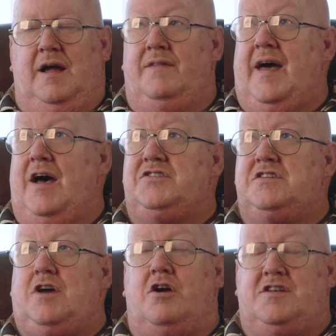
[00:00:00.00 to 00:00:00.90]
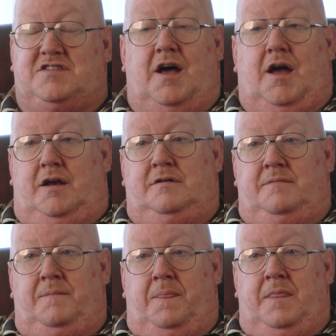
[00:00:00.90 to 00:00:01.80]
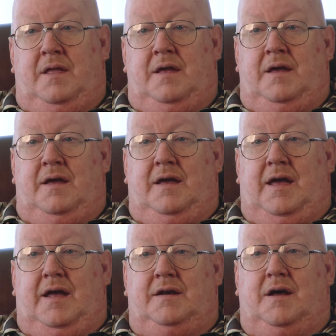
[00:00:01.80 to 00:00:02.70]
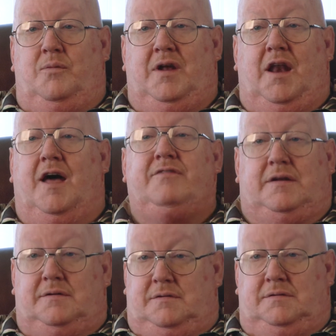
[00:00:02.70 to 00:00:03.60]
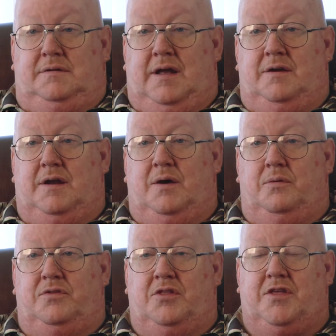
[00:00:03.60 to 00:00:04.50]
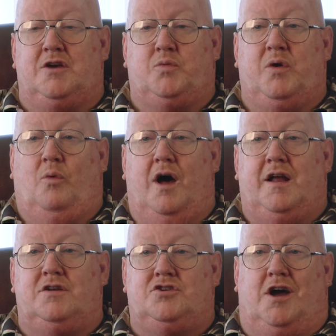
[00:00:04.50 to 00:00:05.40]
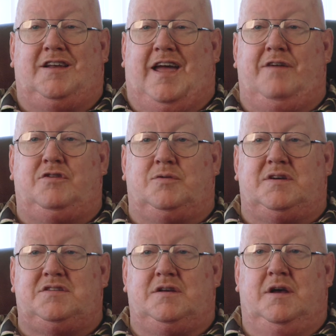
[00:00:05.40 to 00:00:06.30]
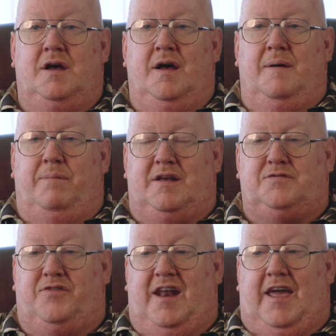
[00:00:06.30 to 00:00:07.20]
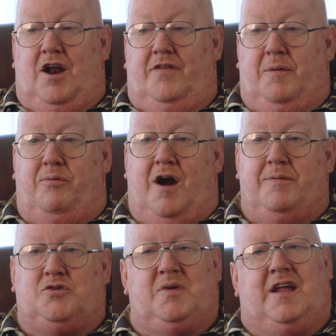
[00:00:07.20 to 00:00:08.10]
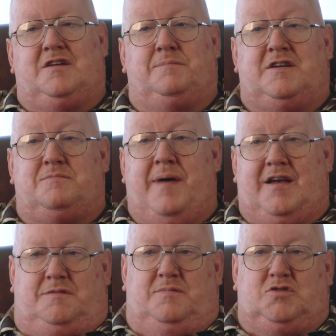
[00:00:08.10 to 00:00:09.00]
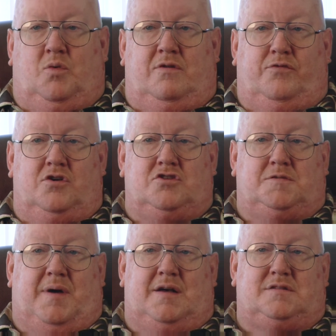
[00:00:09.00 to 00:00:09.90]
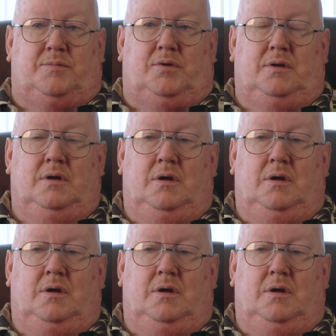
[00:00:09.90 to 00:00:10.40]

And the house is our design, and we love it. And the things we wanted, John gave to us, plus fitting it on the property so we can get as much maximum square footage as possible